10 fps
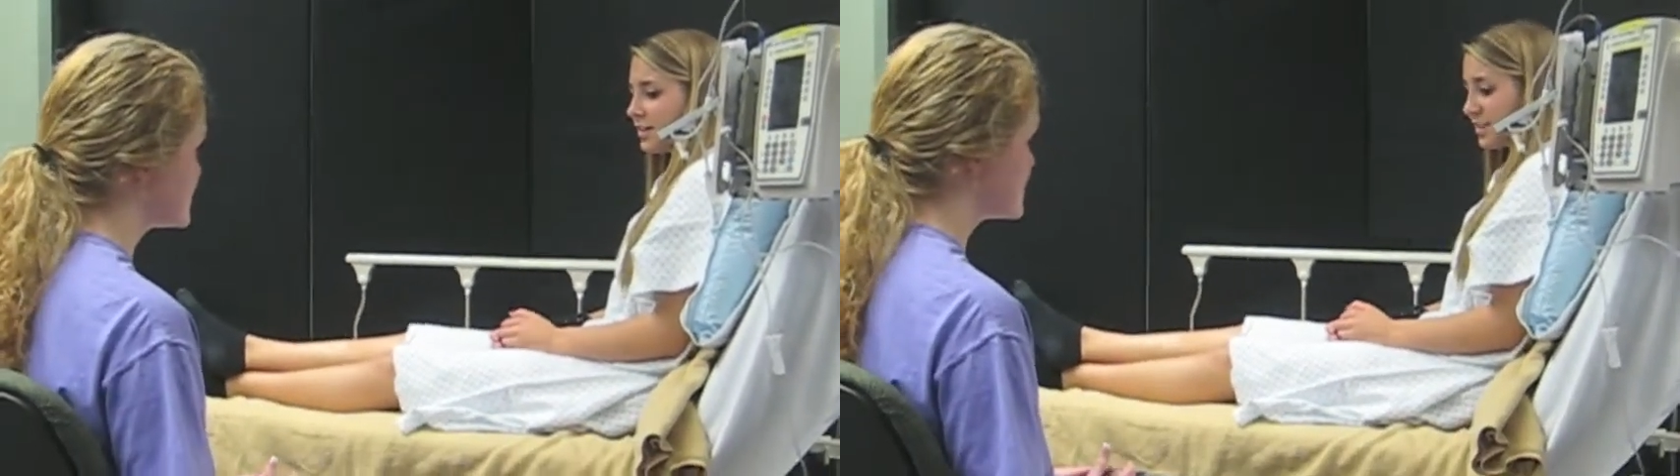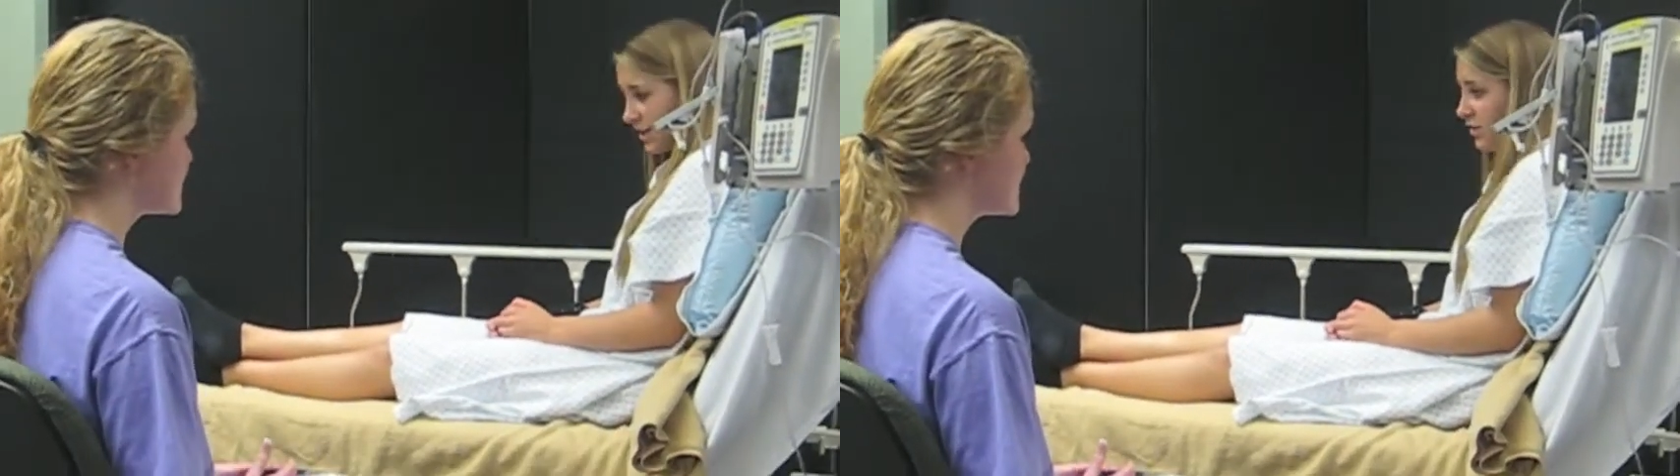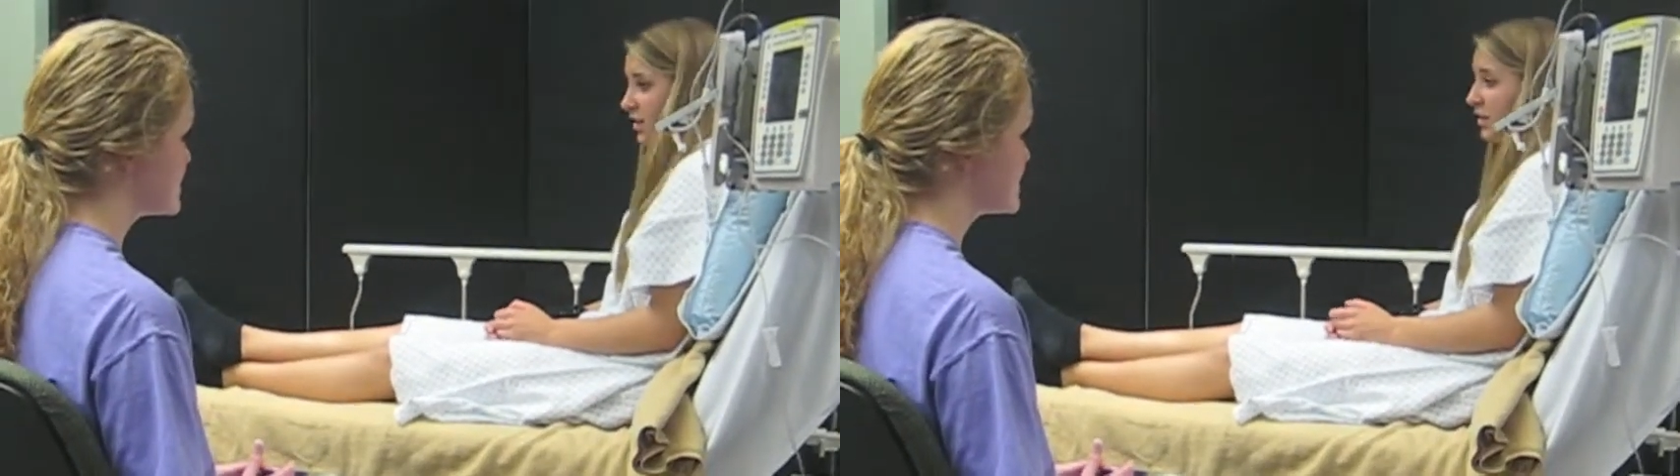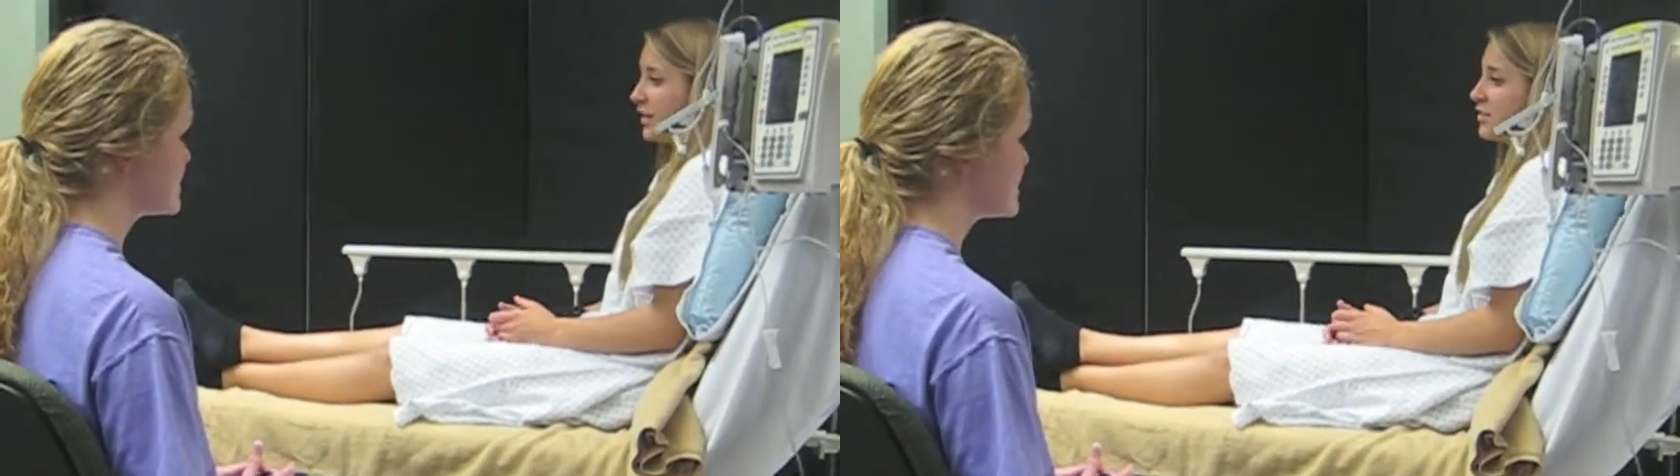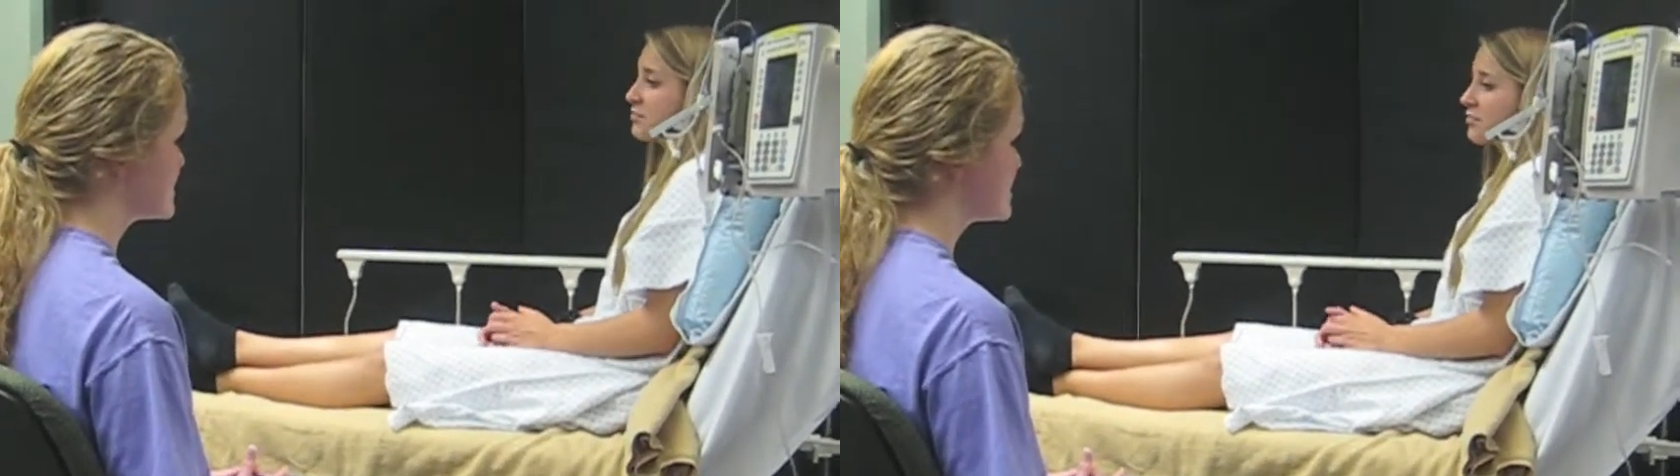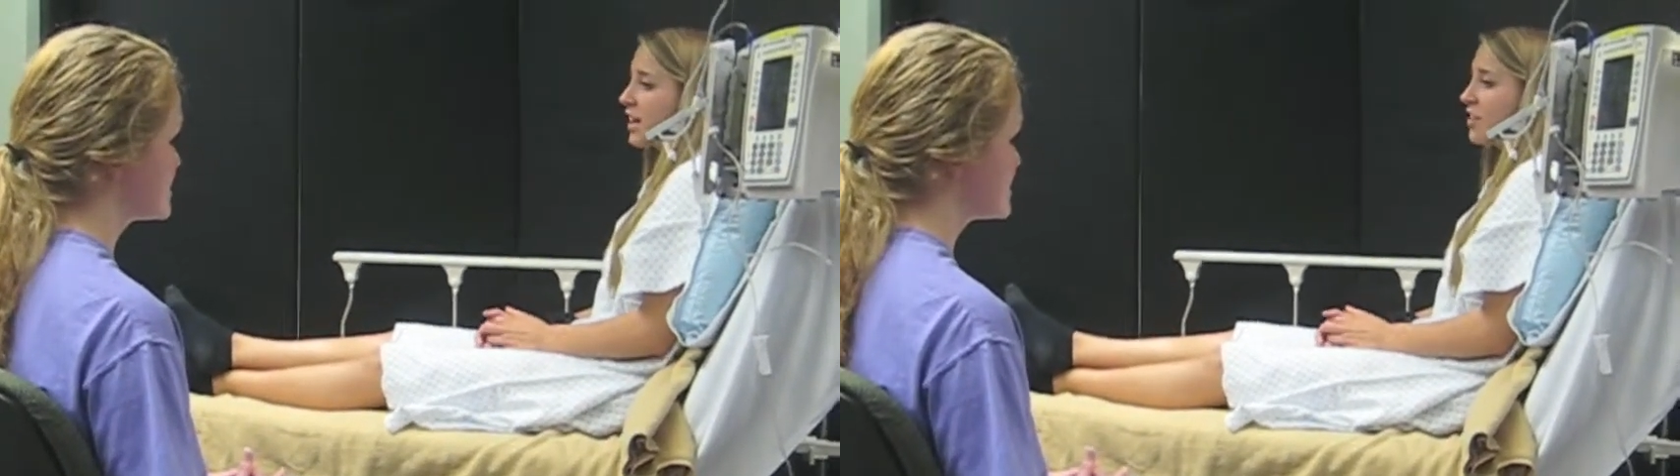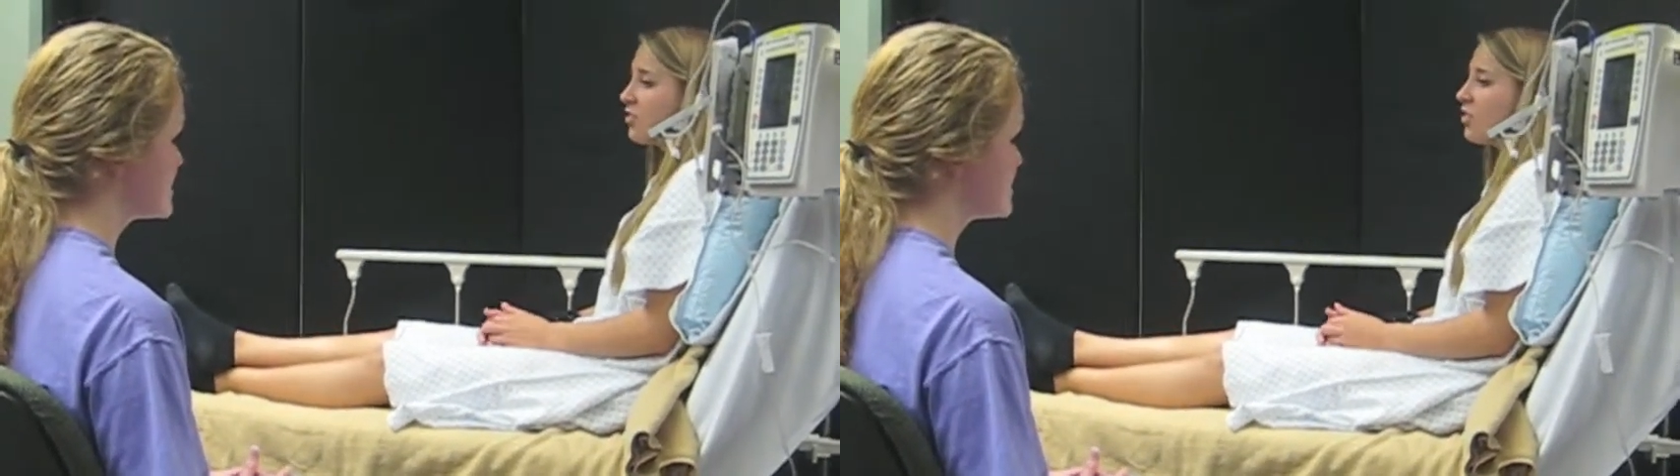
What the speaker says: Definitely. I have